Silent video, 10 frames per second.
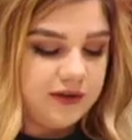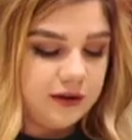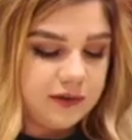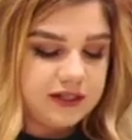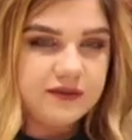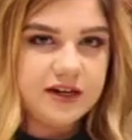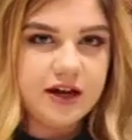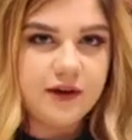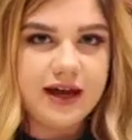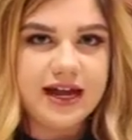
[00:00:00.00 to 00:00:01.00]
film this
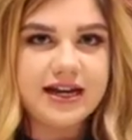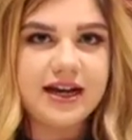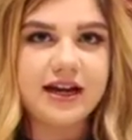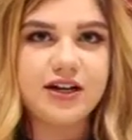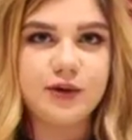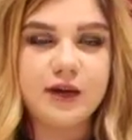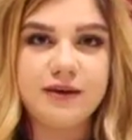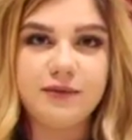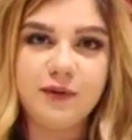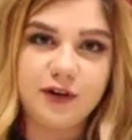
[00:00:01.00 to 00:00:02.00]
video, and I got a new
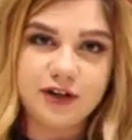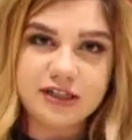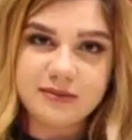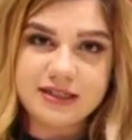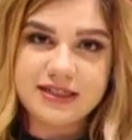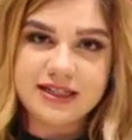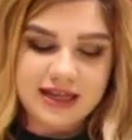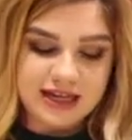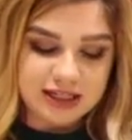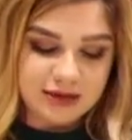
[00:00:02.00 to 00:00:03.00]
camera for Christmas
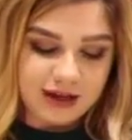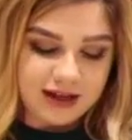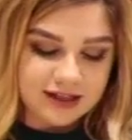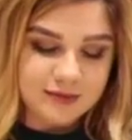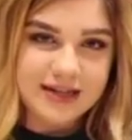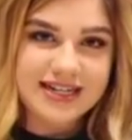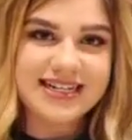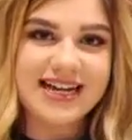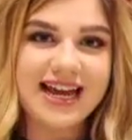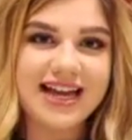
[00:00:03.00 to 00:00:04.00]
thanks to my husband,
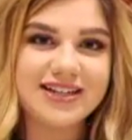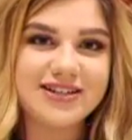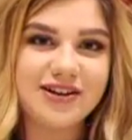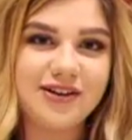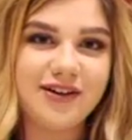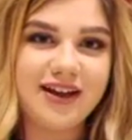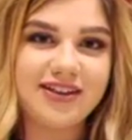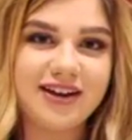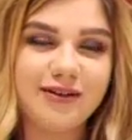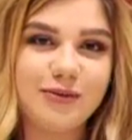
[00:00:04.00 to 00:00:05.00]
and so I
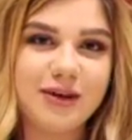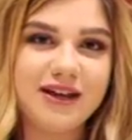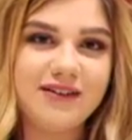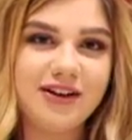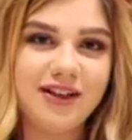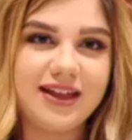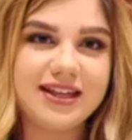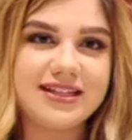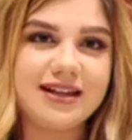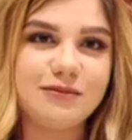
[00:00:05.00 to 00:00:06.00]
thought I would make a video like this.